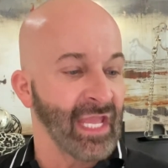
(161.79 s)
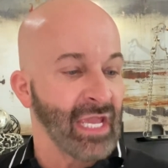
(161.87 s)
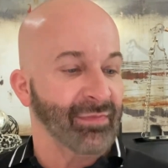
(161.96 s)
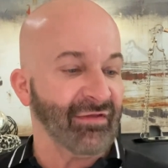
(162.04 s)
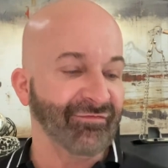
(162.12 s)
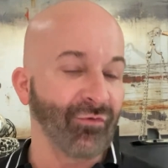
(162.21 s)

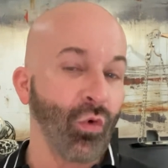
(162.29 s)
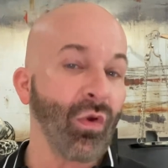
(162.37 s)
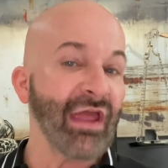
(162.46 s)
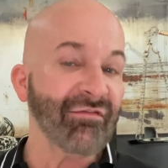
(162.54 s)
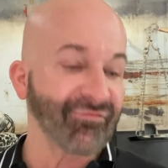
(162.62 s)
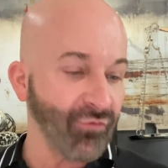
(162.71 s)
Before
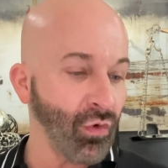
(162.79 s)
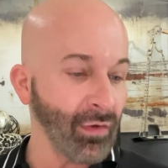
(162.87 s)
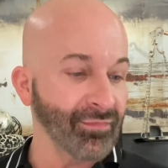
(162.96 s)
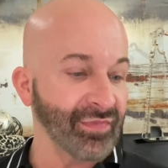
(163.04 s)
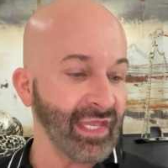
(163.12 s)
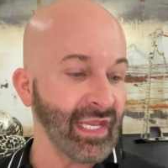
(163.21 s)
I
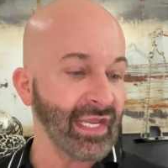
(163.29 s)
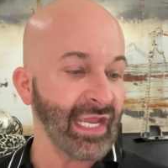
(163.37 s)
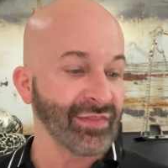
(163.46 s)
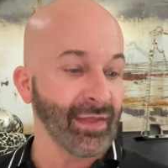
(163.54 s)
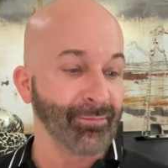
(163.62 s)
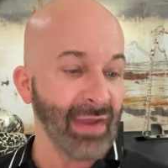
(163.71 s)
formed thee
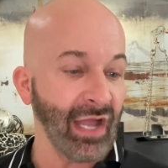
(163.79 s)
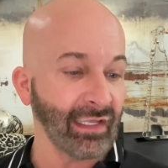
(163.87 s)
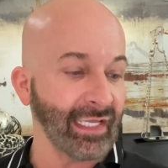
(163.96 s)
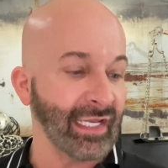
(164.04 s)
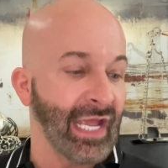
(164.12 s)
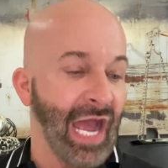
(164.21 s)
in the
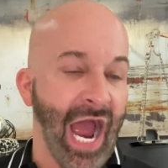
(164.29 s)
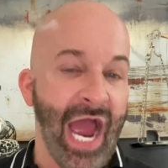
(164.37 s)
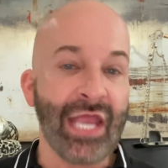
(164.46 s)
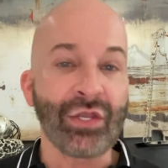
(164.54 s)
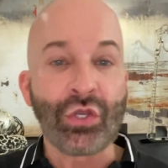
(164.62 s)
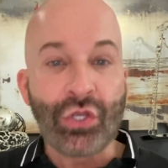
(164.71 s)
belly,
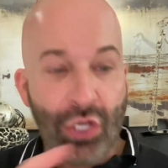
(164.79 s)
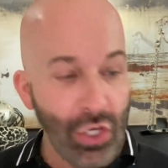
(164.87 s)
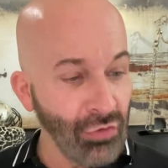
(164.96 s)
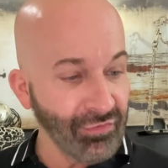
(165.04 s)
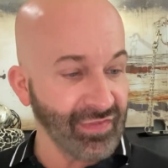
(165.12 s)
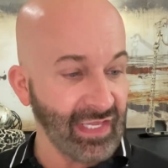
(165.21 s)
I
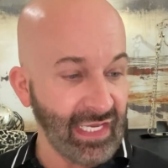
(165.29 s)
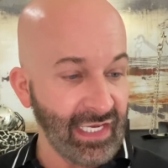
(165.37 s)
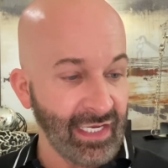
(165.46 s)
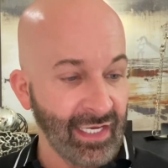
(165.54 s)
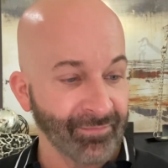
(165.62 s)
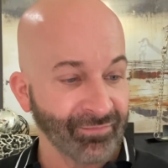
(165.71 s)
knew thee,